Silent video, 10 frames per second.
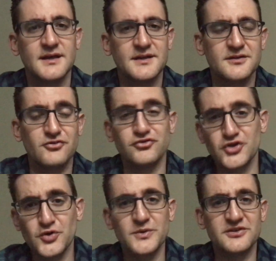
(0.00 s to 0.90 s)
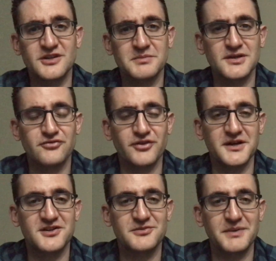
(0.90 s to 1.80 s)
there's no reason to be afraid
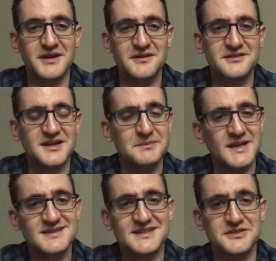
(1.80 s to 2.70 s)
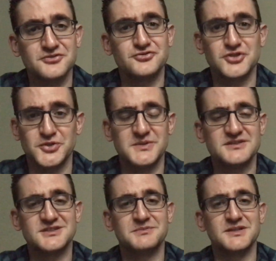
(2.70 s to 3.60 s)
of spiders, and I'm not saying there's no
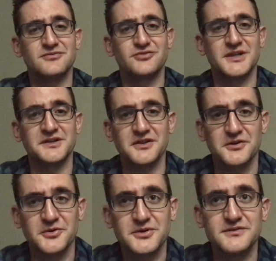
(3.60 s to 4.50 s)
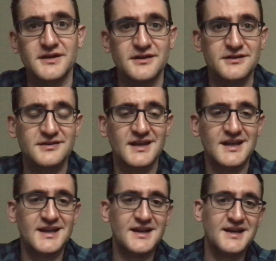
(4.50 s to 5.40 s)
reason to be afraid of the coronavirus.
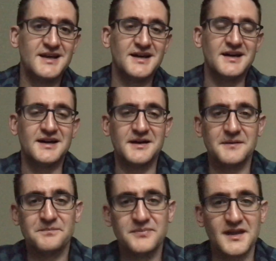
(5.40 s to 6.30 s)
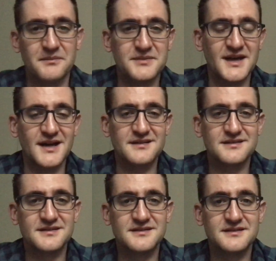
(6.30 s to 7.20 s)
I'm not
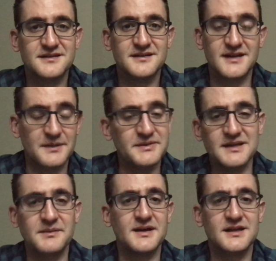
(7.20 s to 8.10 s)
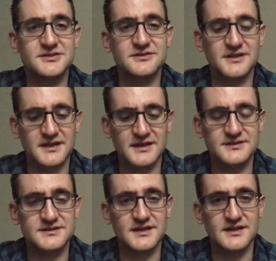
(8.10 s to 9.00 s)
an epidemiologist, like I
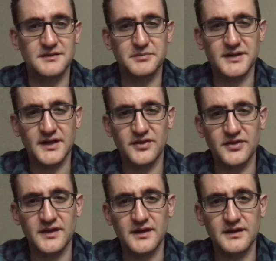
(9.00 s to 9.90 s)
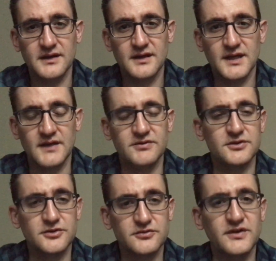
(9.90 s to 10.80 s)
said, but I think if you
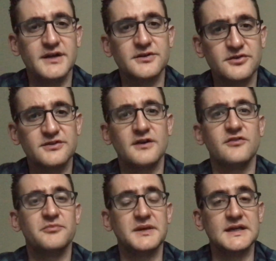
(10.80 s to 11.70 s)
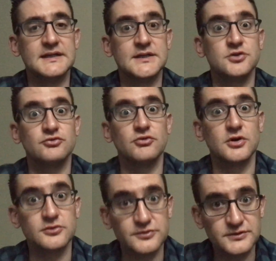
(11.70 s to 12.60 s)
do find yourself being
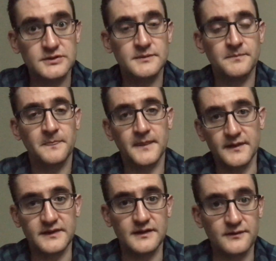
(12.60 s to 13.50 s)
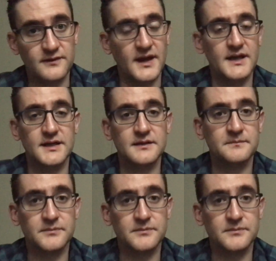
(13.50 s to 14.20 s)
engrossed in the anxiety